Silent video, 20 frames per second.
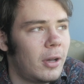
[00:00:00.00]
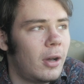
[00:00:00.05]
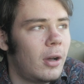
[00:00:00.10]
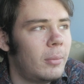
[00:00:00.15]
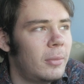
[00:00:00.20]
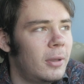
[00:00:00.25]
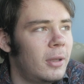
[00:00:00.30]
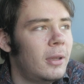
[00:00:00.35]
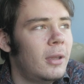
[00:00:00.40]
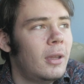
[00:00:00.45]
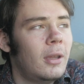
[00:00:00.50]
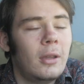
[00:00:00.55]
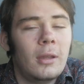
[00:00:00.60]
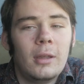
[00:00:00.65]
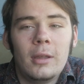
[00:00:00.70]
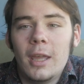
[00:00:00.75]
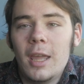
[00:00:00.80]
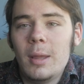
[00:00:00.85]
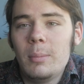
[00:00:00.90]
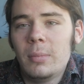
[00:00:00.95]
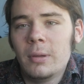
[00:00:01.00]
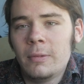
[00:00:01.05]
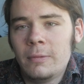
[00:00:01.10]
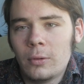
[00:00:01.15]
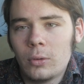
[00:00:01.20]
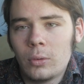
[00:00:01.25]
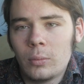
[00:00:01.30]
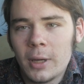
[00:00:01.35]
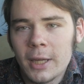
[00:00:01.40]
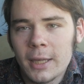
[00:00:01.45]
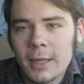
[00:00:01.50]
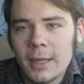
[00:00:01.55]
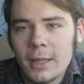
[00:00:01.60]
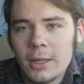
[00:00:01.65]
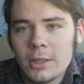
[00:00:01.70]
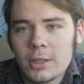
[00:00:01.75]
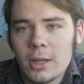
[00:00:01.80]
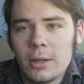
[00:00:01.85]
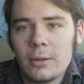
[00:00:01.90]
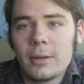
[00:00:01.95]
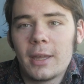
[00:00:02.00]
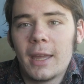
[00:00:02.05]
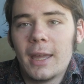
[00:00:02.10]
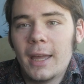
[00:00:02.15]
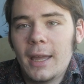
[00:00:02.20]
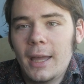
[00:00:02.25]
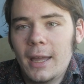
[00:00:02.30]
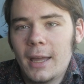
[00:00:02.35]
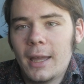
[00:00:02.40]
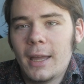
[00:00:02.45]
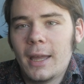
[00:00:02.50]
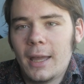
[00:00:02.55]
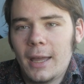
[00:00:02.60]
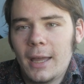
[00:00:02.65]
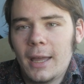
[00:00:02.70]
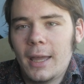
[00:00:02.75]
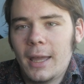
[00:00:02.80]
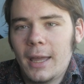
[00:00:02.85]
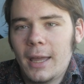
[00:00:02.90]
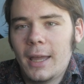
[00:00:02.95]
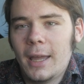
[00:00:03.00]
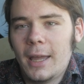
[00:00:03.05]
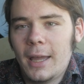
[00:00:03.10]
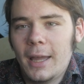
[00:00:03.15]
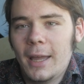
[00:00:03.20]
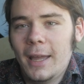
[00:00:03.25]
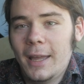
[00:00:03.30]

arm. In before wanking joke. Ha ha ha ha